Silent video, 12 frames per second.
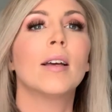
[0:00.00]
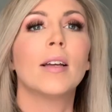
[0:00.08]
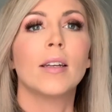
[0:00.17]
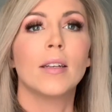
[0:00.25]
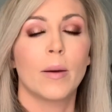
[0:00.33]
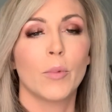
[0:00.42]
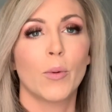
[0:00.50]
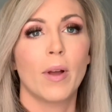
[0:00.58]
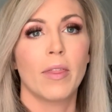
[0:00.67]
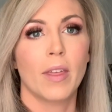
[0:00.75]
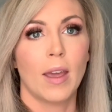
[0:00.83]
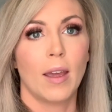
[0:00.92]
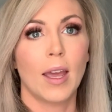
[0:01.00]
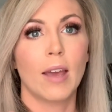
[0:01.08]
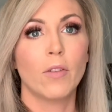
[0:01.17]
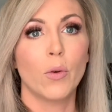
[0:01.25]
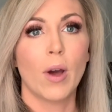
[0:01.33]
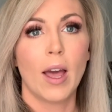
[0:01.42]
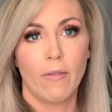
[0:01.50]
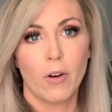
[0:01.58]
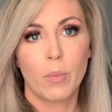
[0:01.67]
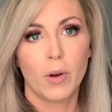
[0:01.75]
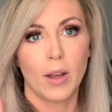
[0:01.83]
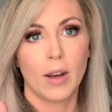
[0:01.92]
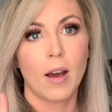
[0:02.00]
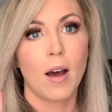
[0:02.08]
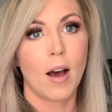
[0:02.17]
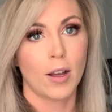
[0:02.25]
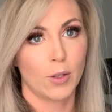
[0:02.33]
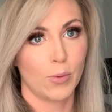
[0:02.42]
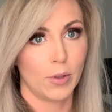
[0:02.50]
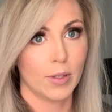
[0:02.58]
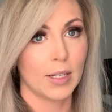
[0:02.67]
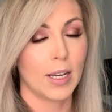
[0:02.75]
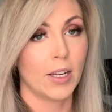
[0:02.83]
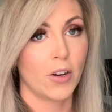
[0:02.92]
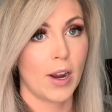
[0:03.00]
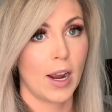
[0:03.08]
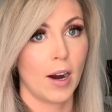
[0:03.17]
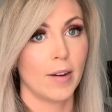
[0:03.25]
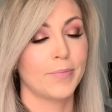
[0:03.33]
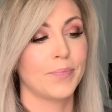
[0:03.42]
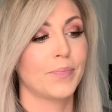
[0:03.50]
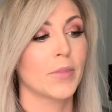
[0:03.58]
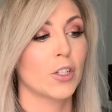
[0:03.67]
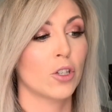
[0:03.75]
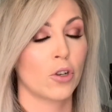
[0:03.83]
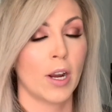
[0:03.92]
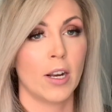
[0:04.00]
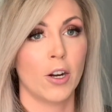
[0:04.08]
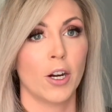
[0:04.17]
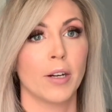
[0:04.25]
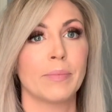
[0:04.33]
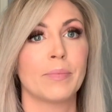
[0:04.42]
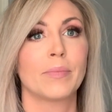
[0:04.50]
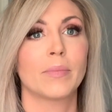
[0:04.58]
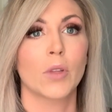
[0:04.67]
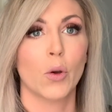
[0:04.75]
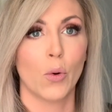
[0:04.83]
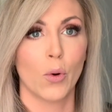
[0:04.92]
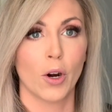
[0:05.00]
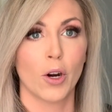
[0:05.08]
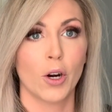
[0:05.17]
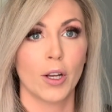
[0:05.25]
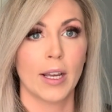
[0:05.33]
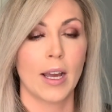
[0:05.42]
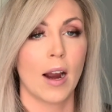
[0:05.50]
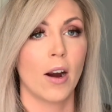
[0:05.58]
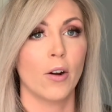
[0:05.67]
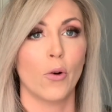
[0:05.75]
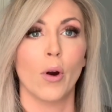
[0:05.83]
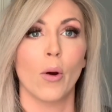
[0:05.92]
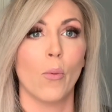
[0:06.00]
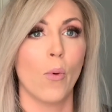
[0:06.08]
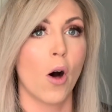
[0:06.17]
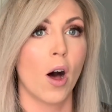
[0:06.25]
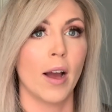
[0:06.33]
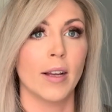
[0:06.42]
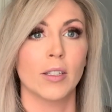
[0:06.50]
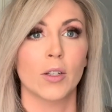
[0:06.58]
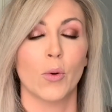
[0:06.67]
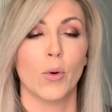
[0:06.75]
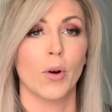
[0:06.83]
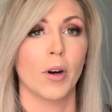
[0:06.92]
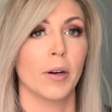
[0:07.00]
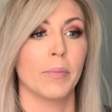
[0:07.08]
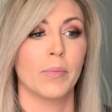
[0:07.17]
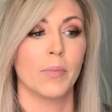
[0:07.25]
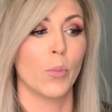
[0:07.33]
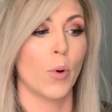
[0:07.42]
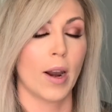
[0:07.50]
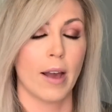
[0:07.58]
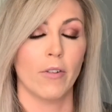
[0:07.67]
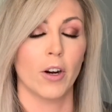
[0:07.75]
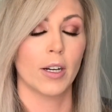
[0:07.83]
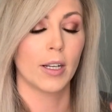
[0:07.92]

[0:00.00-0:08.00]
Number one thing, if you ever put hot tools in your hair, straightener, or curling iron, or a wand, or whatever,